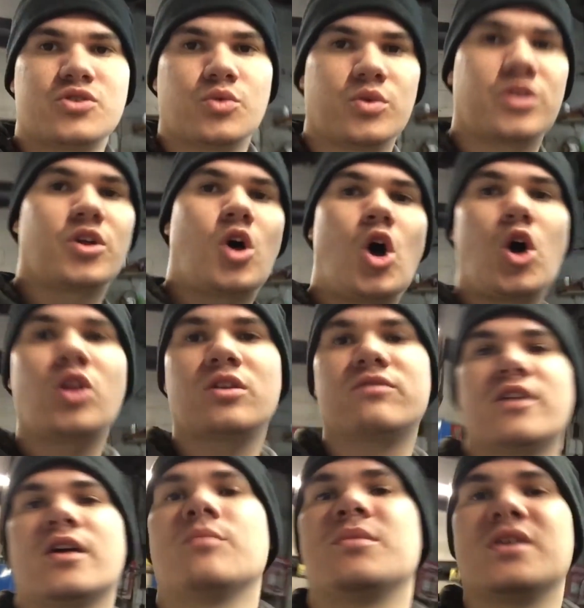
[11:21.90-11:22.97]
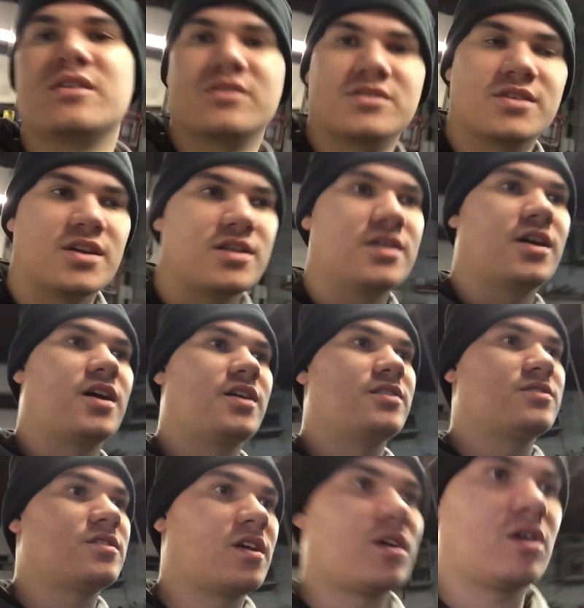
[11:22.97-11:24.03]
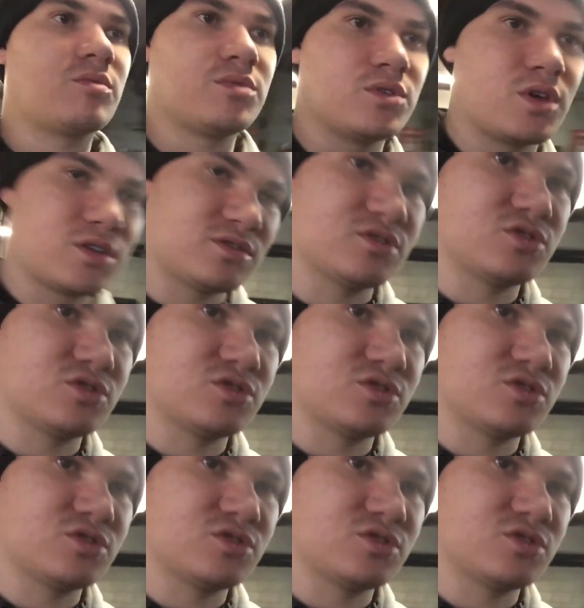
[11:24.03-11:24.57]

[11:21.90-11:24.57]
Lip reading: So with all of that being said, guys, I hope you guys